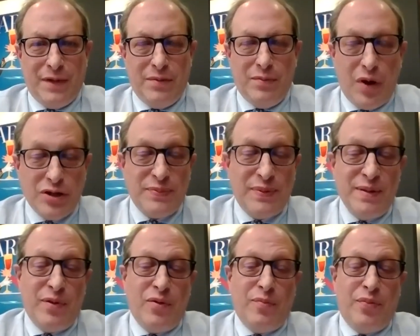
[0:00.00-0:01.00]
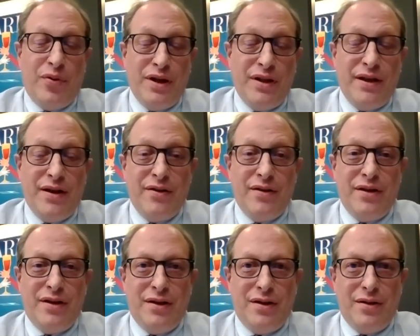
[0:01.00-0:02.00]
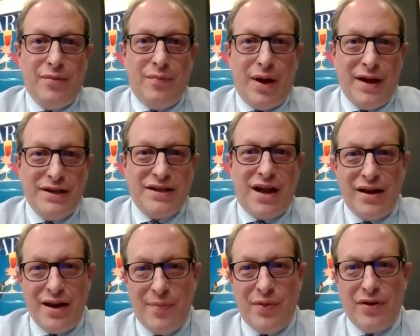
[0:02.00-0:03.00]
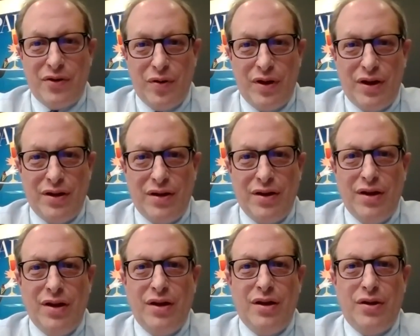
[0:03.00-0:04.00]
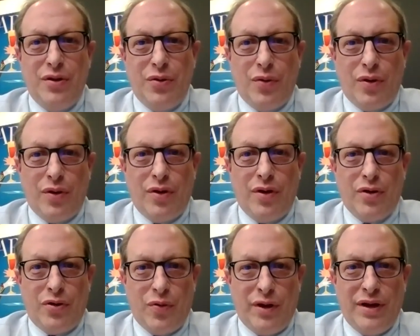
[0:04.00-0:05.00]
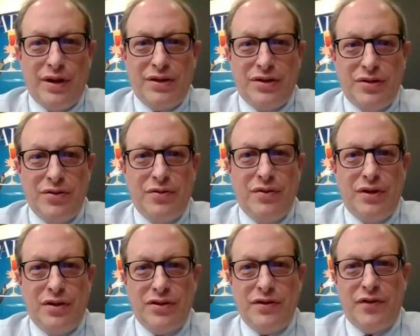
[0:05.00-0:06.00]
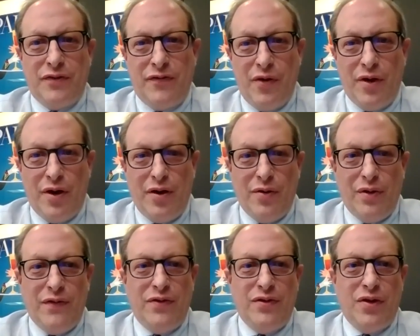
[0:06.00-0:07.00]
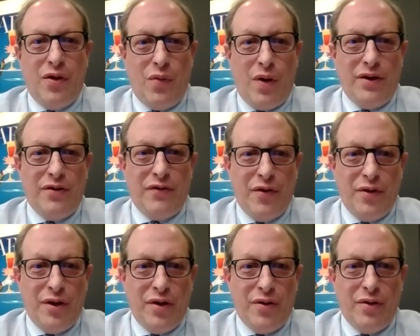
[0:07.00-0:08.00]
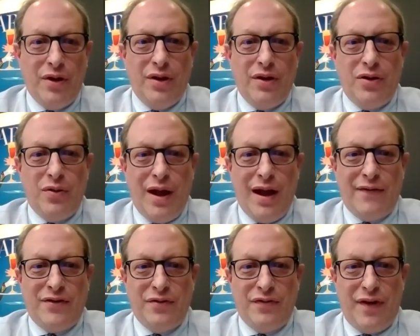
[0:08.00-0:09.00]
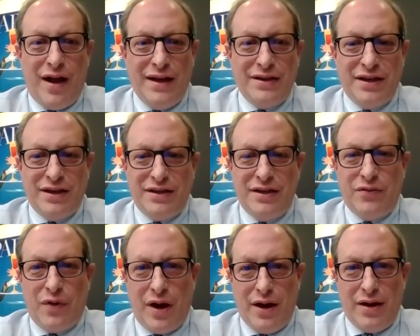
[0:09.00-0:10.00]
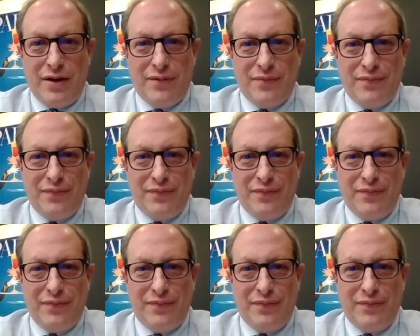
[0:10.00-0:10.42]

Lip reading: most people put in there that by signing up and agreeing, you're agreeing to the use of your photo, and if you don't want your photo, you have to advise us in writing.